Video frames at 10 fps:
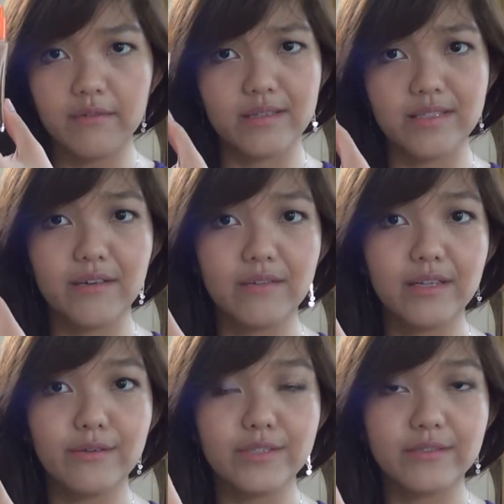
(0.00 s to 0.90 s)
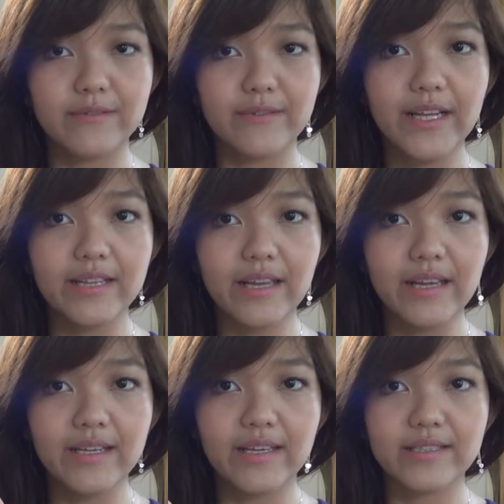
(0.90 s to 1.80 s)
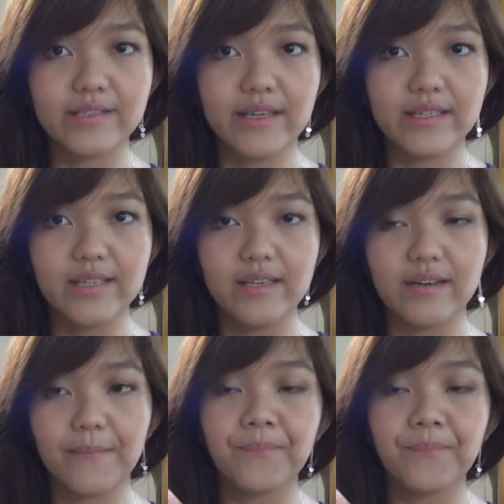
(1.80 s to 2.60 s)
It generally looks really tiny, as you can see here.